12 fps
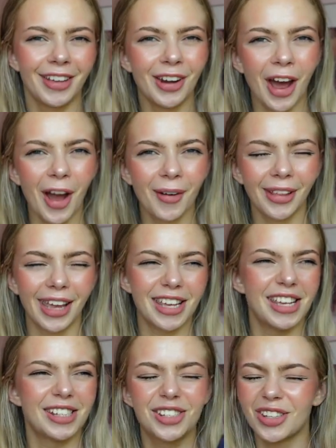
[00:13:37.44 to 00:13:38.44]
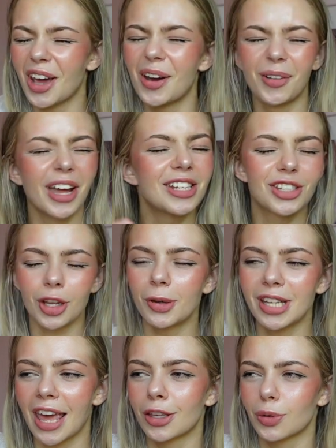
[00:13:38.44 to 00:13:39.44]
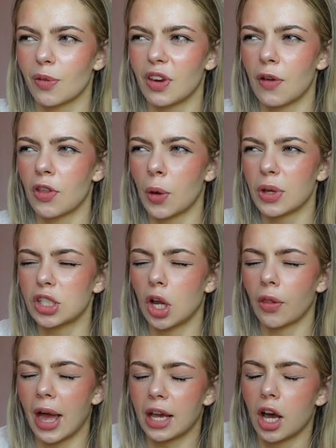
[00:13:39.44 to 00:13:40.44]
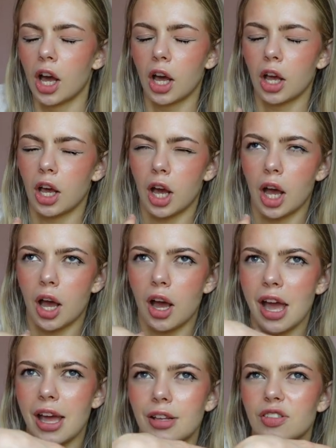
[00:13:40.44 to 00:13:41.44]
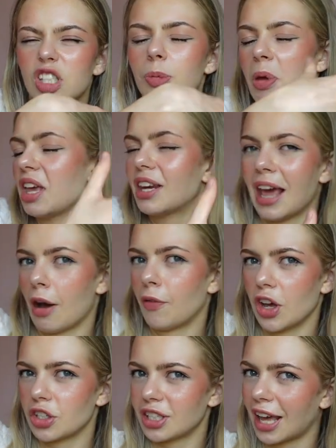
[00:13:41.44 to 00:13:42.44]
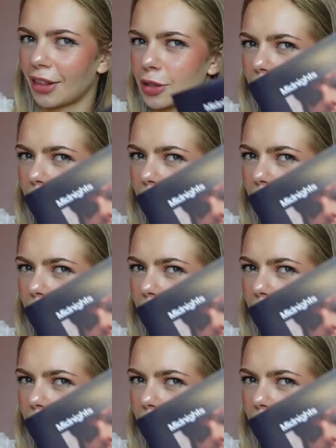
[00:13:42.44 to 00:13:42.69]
you know, like it's so Taylor Swift, even though it's not like Speak Now version Taylor